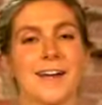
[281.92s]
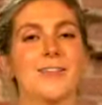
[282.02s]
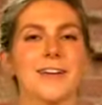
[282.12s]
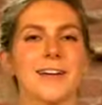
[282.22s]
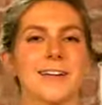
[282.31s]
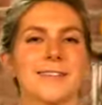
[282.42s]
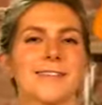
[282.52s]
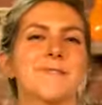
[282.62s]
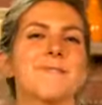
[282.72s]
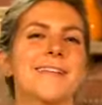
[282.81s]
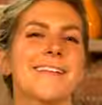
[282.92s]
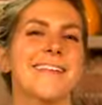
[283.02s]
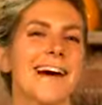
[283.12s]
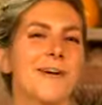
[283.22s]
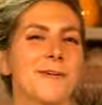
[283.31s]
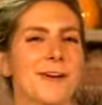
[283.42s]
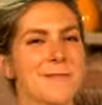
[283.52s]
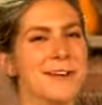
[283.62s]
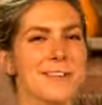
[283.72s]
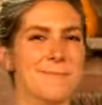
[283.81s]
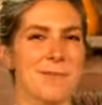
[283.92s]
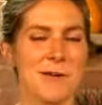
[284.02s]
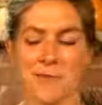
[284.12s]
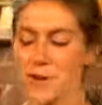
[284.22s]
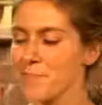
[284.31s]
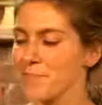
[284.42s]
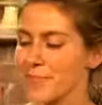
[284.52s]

have eclairs, but now we're gonna make them rainbow.